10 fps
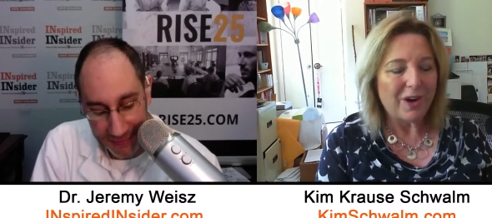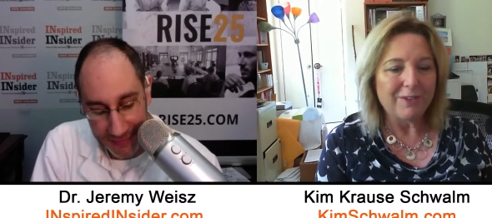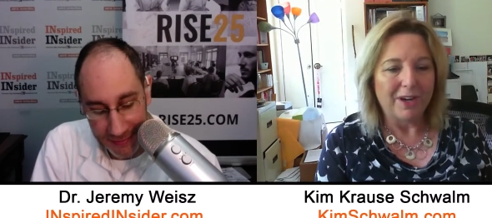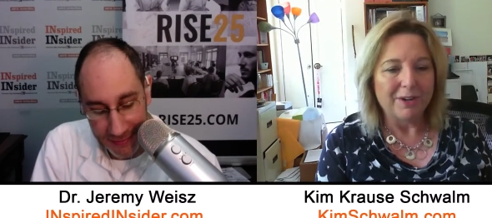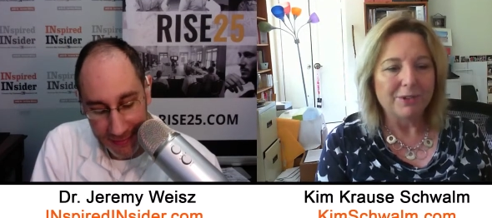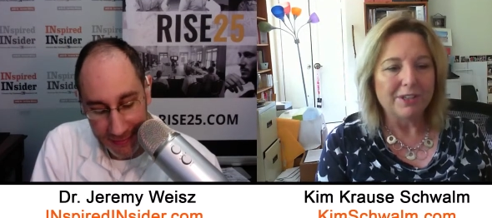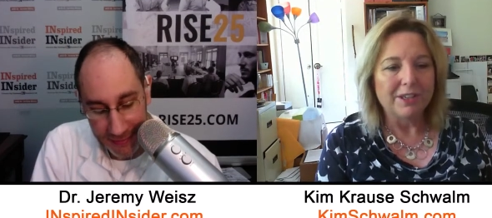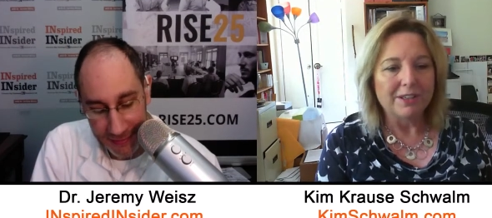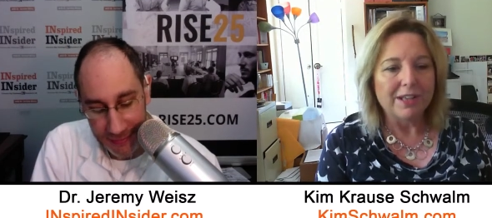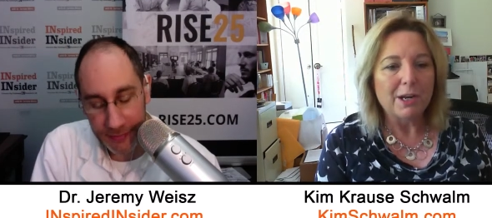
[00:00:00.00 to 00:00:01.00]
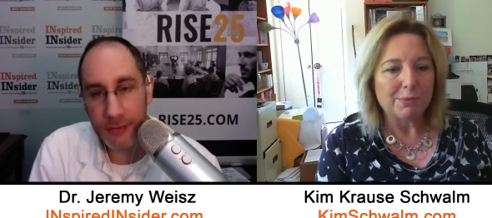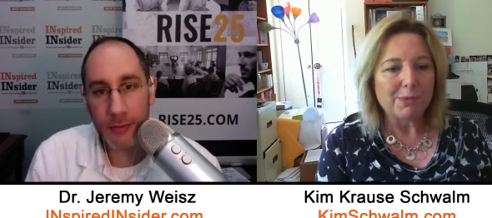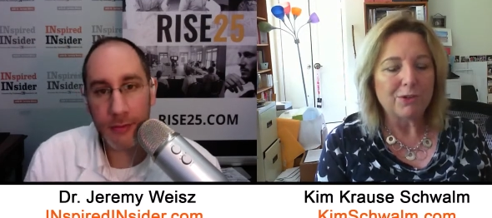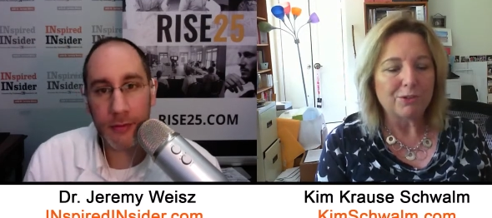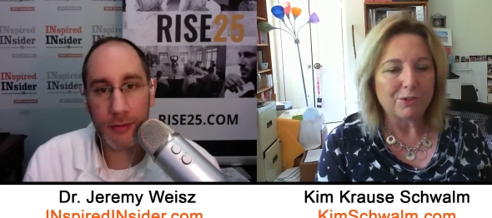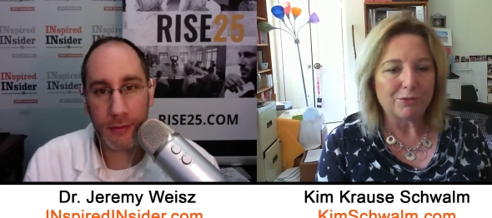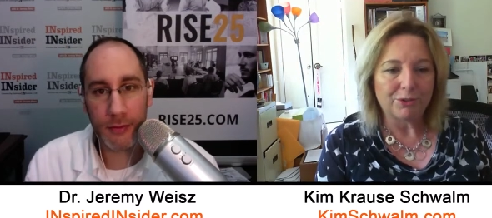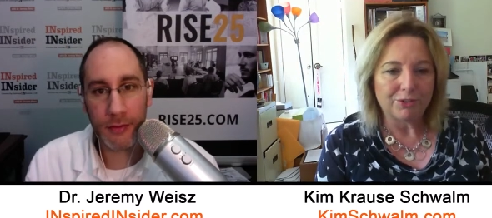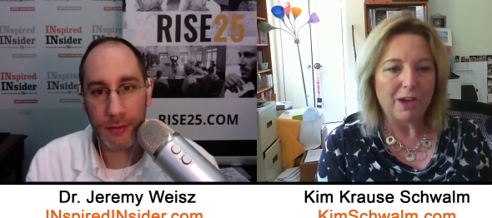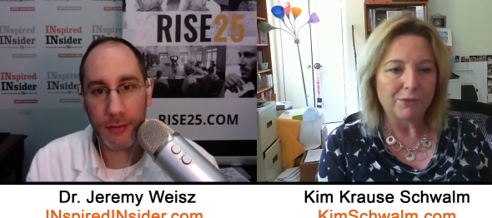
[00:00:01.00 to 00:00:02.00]
Speaker 1: I've written a lot of promotions for
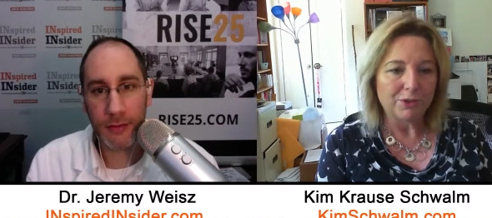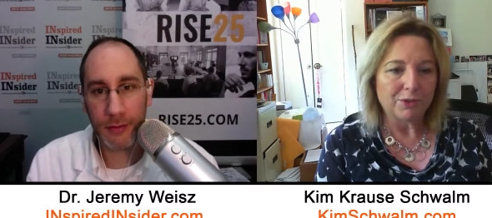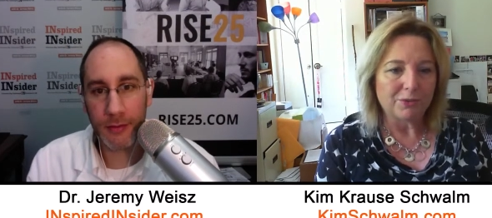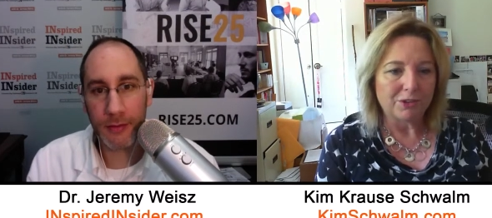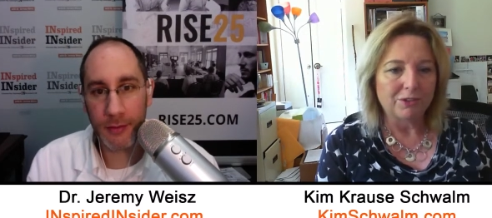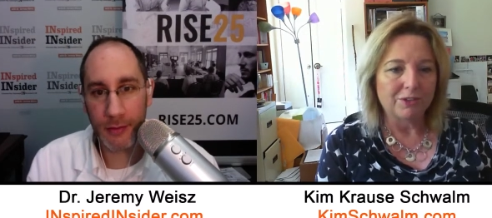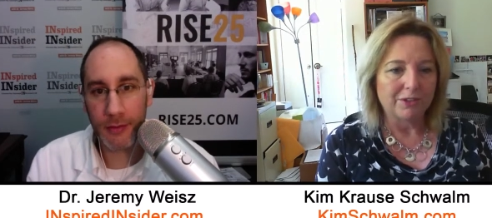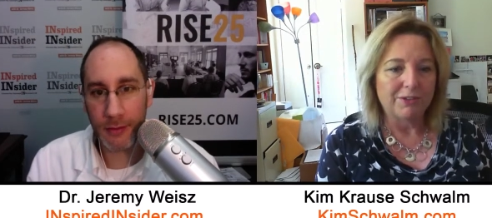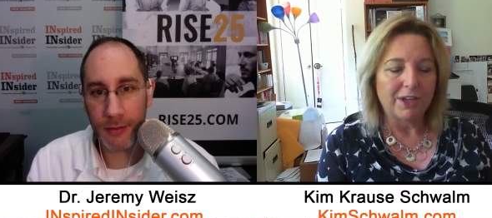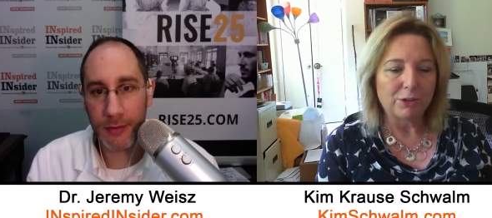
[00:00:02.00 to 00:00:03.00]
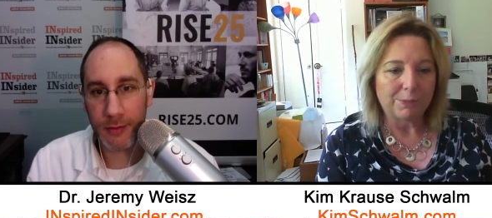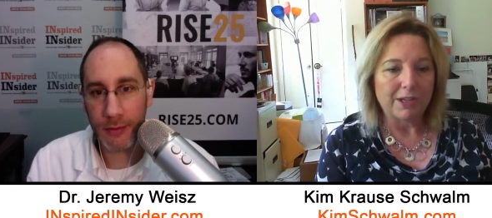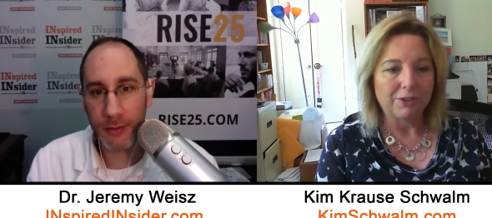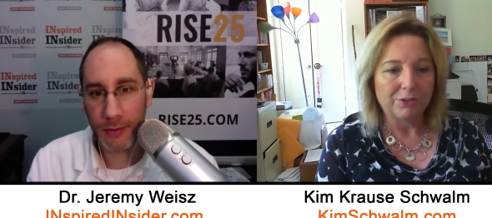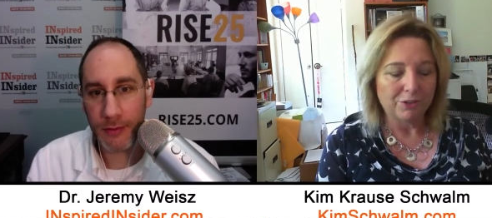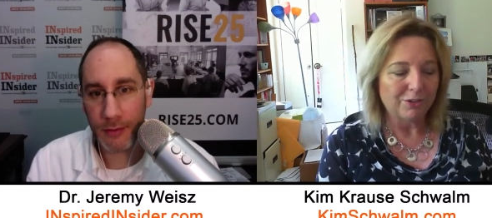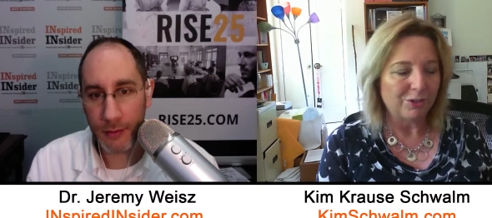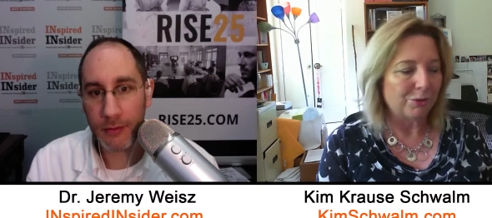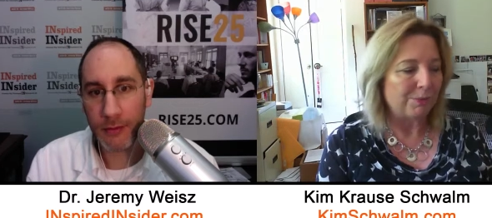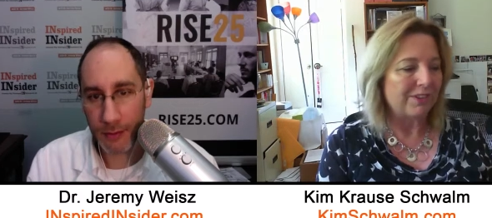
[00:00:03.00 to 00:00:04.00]
Sound View, which is their advanced
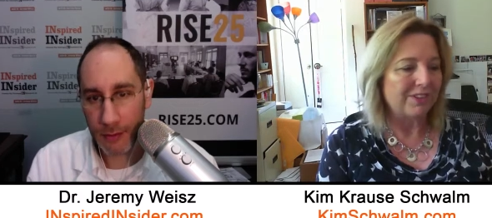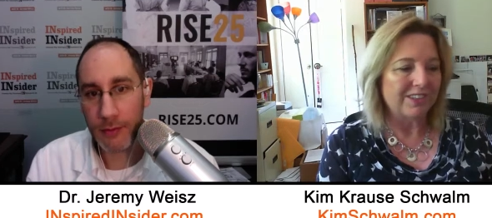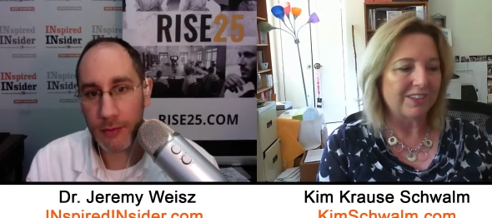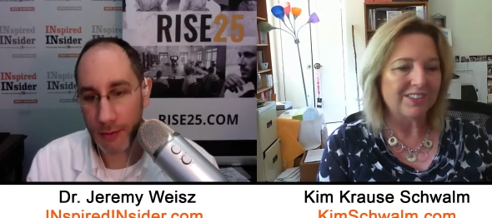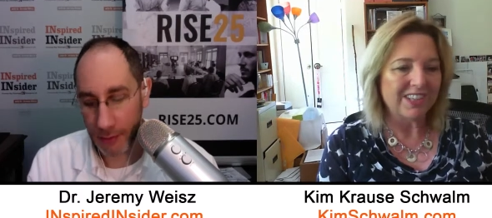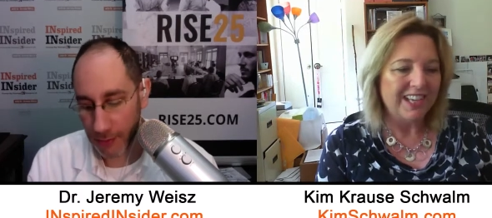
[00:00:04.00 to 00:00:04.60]
bionutritionals business,